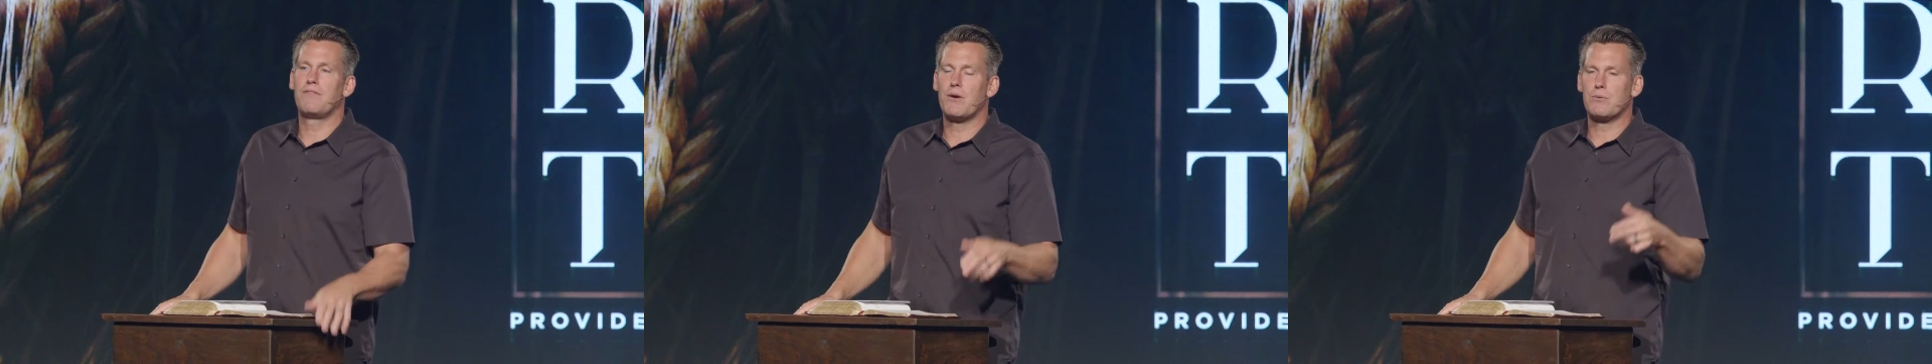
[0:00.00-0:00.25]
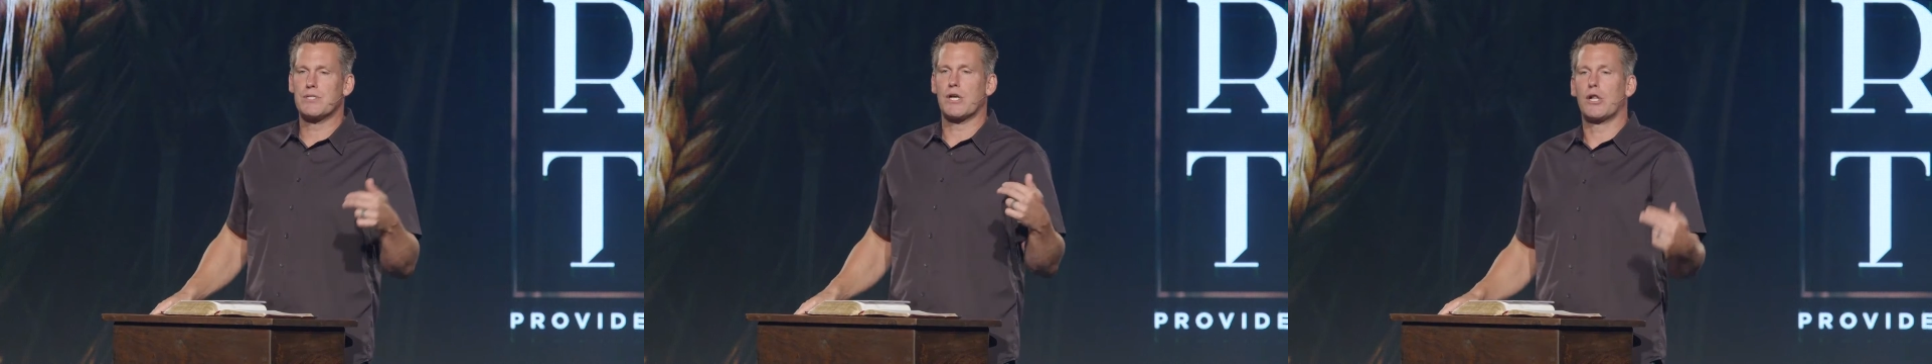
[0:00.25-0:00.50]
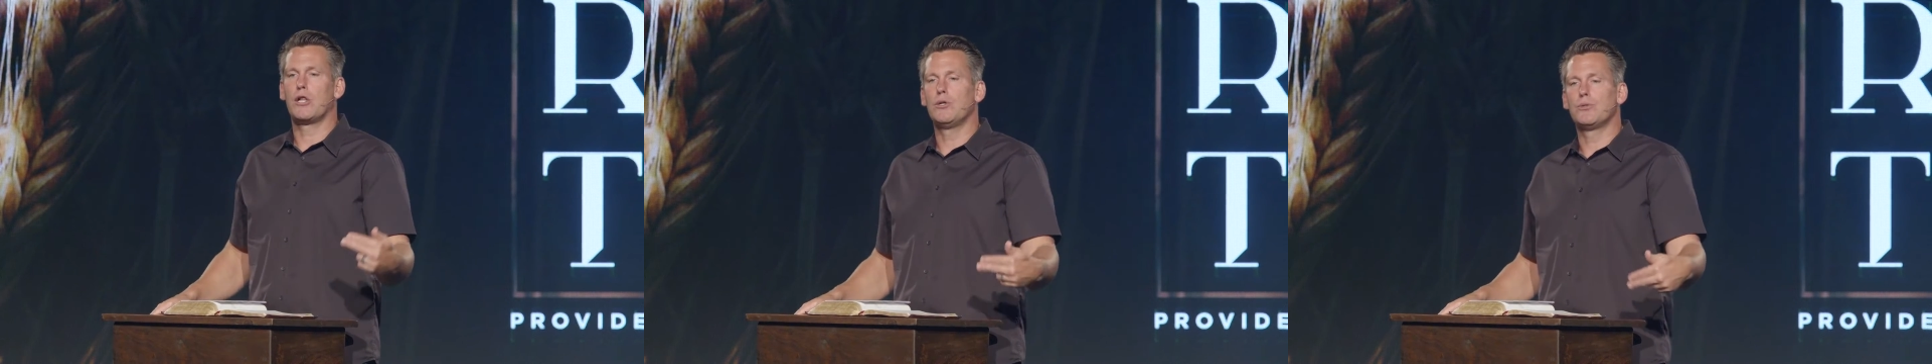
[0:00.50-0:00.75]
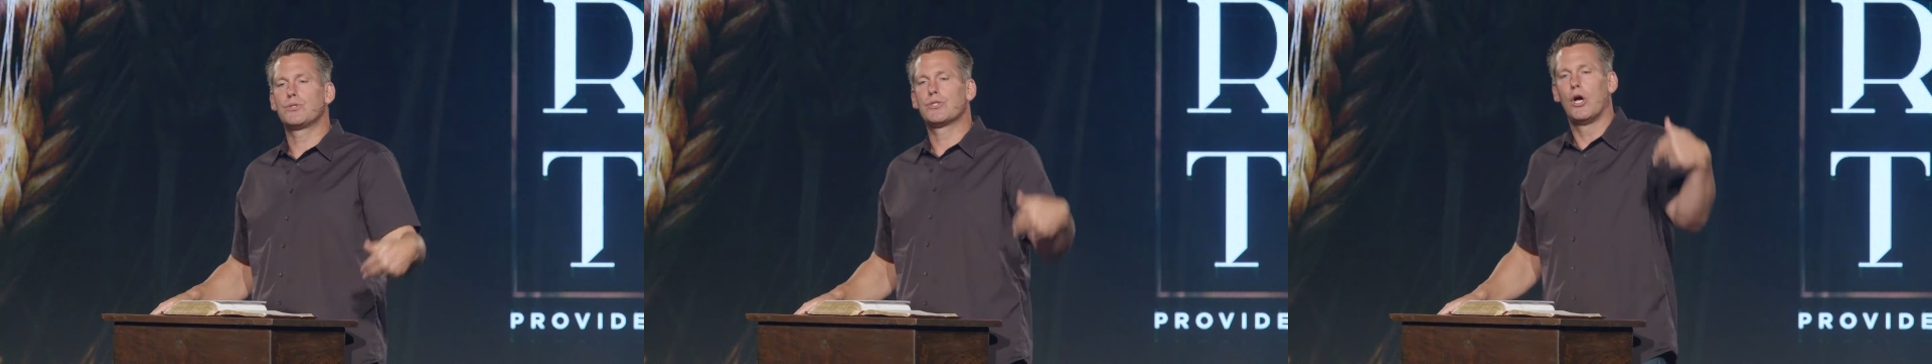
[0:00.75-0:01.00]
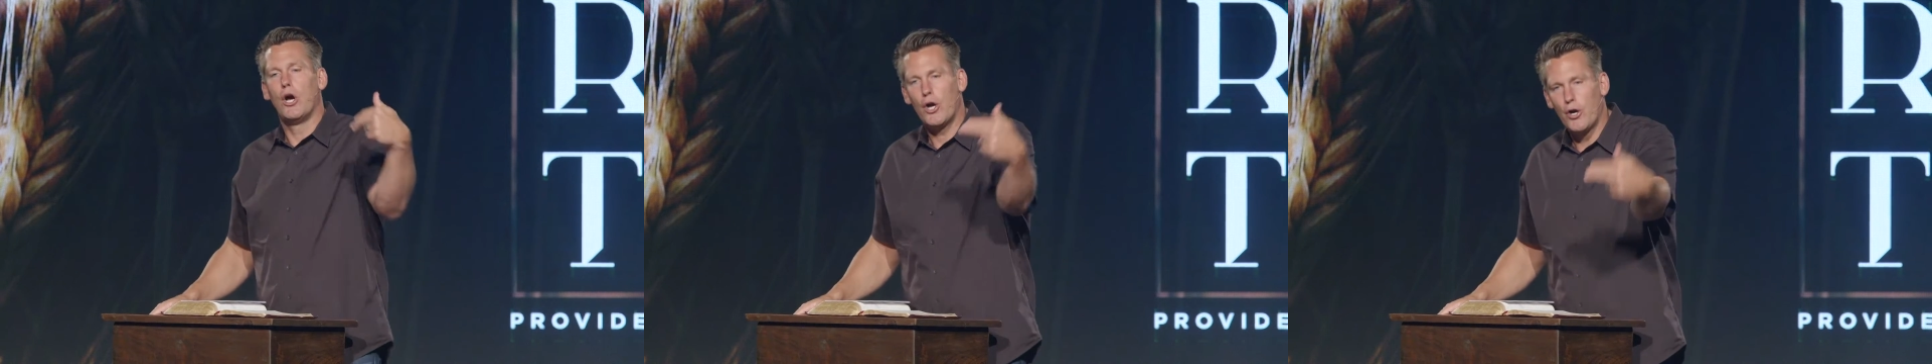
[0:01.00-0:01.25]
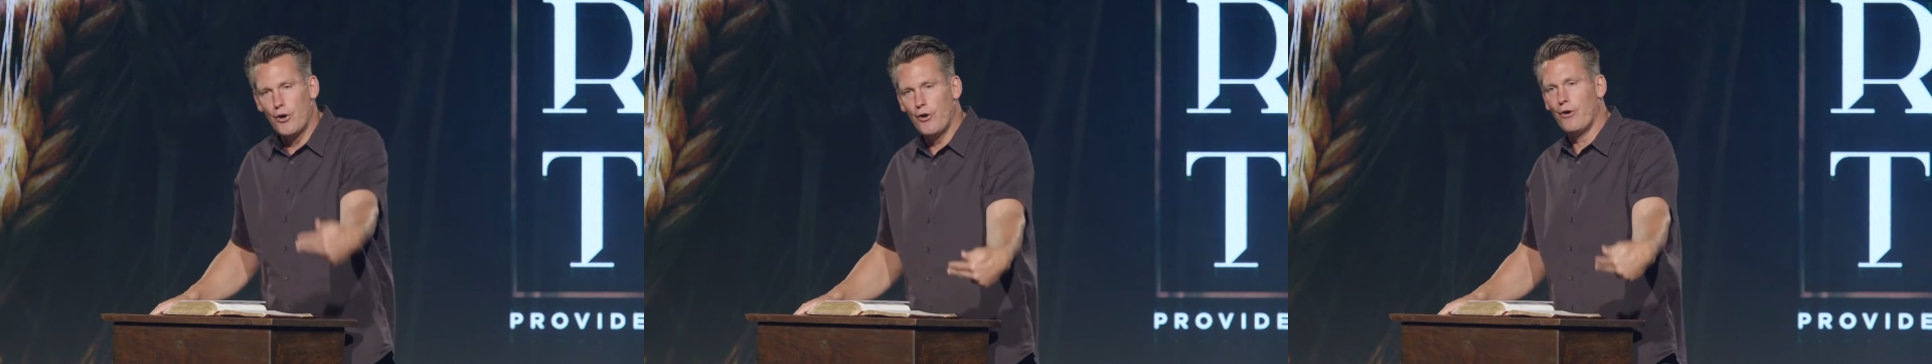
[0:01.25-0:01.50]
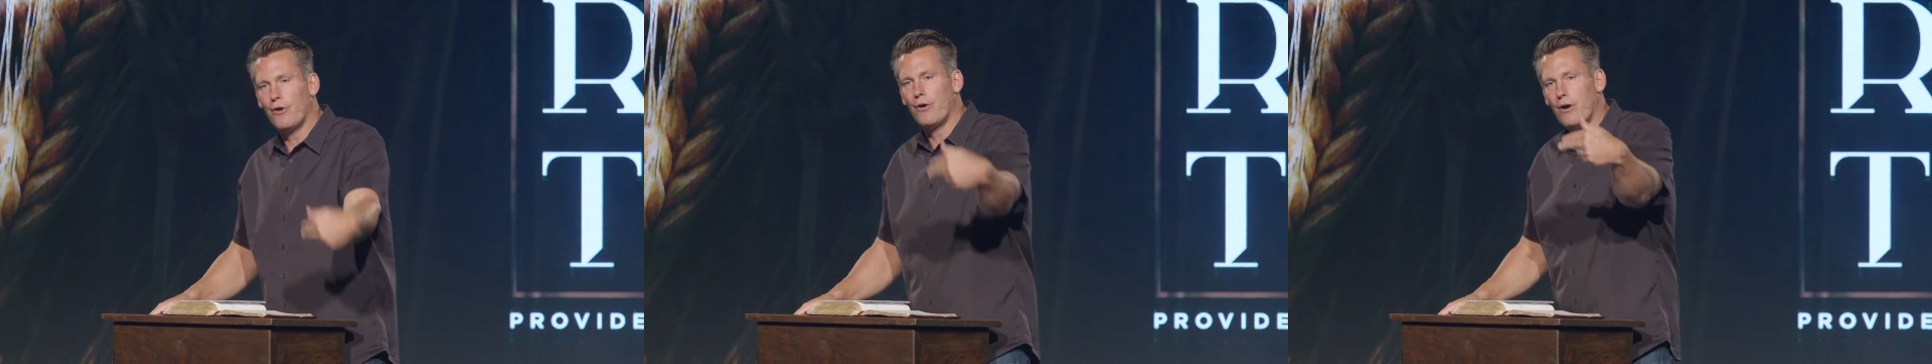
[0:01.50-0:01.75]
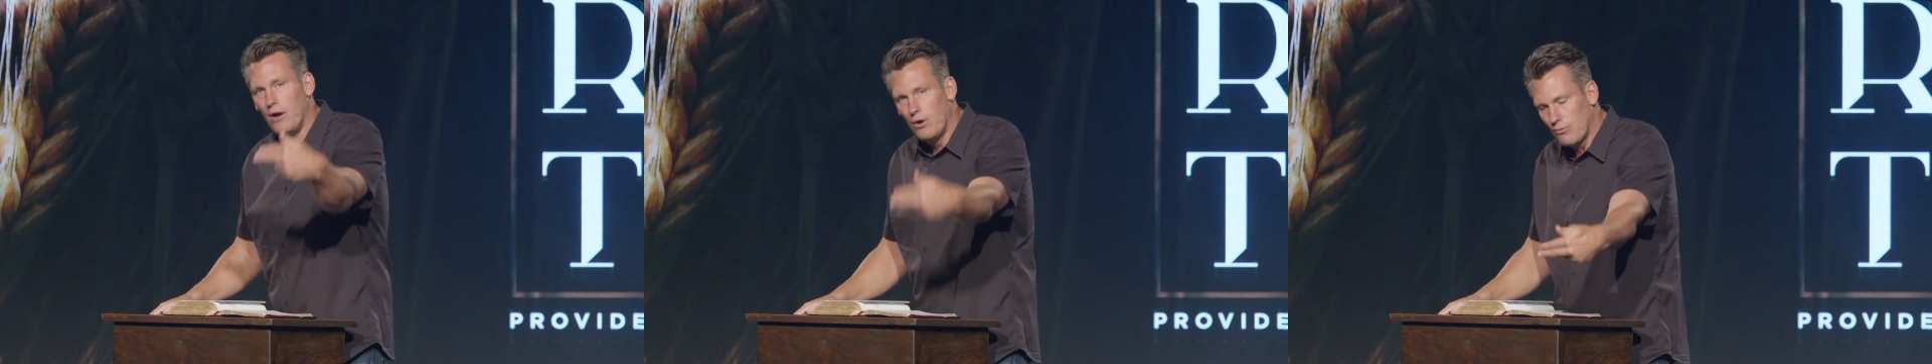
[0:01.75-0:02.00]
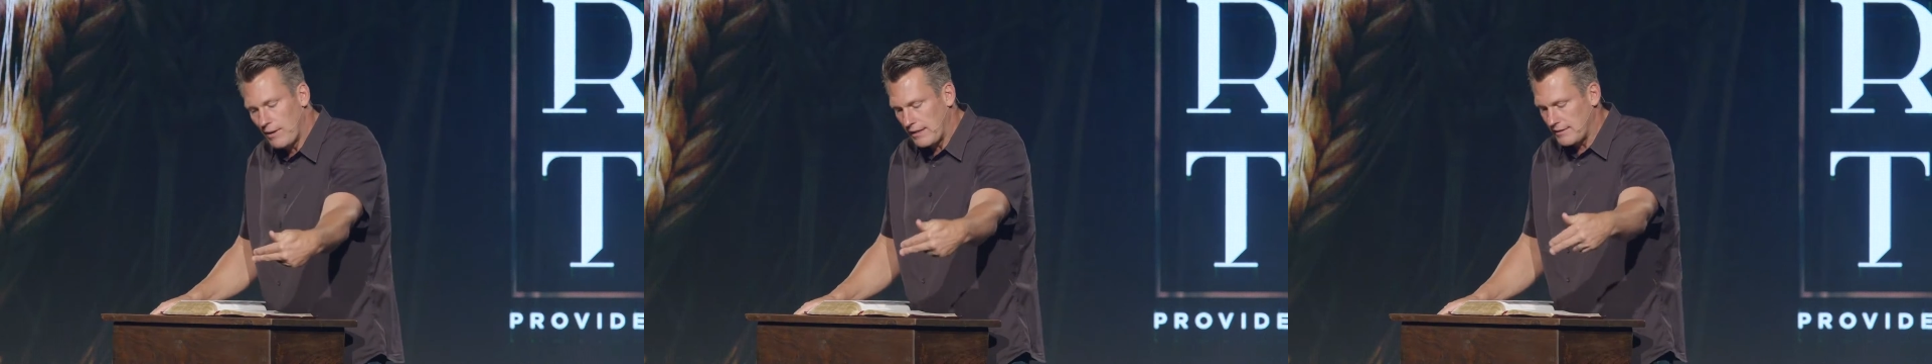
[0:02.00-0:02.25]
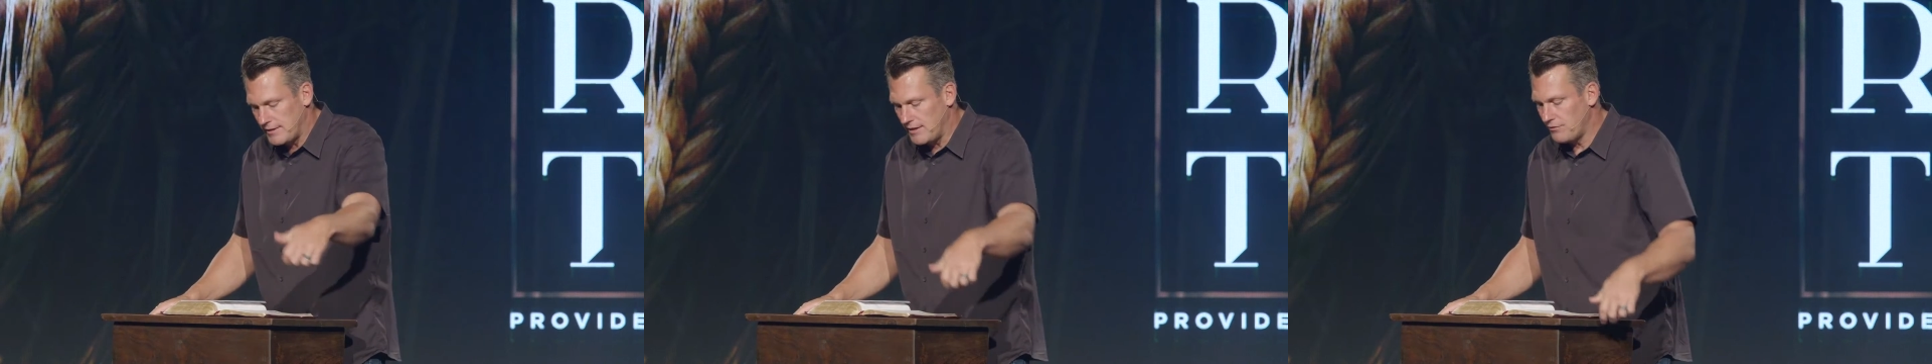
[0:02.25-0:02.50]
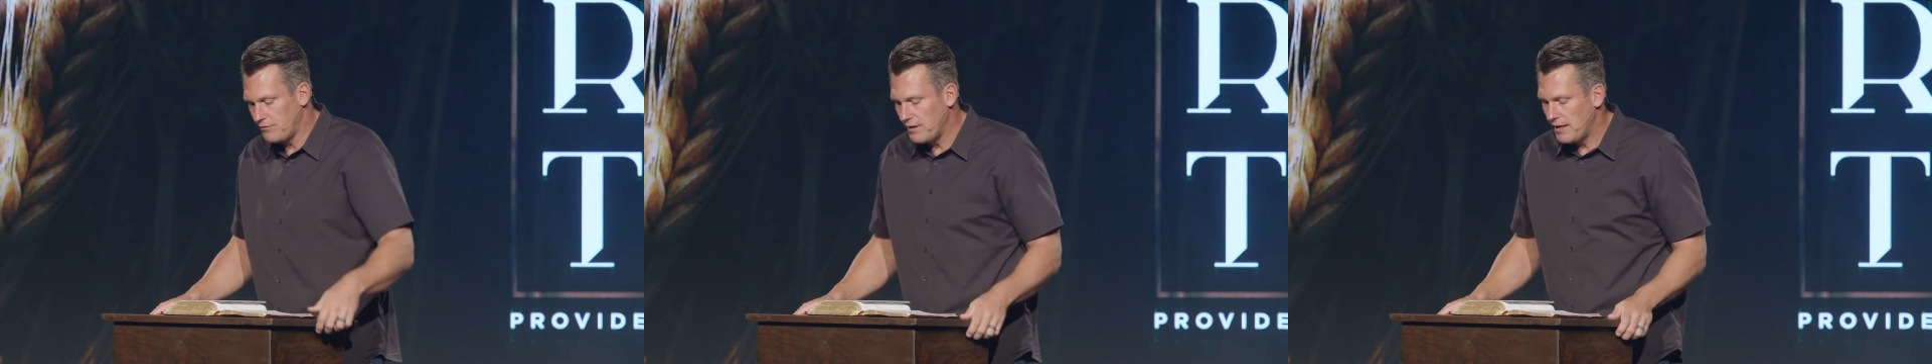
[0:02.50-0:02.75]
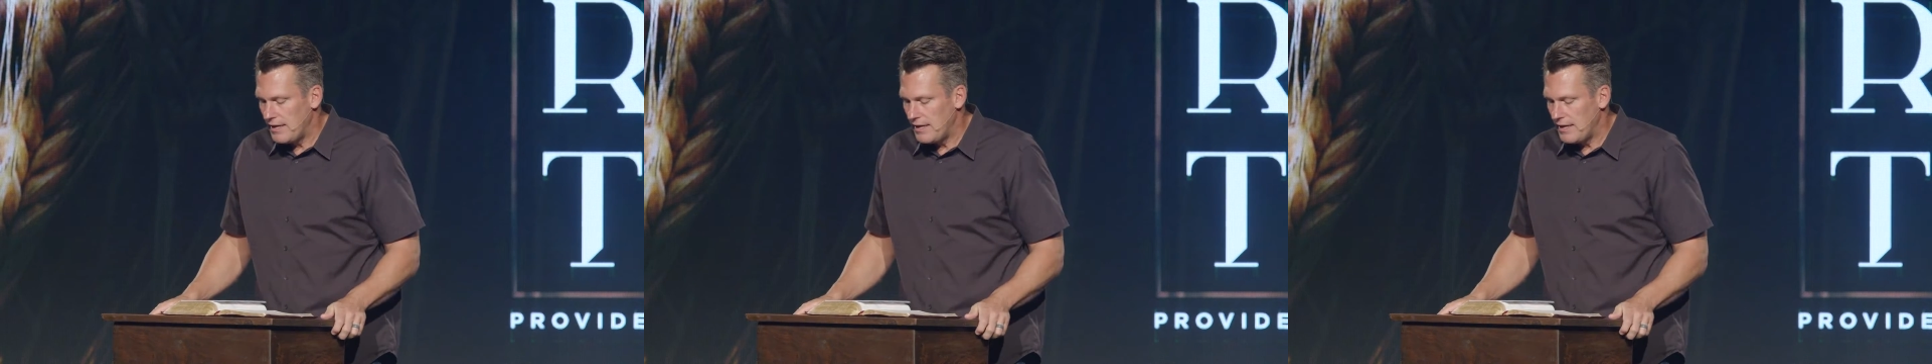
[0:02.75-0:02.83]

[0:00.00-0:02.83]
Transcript: there was a close er relative,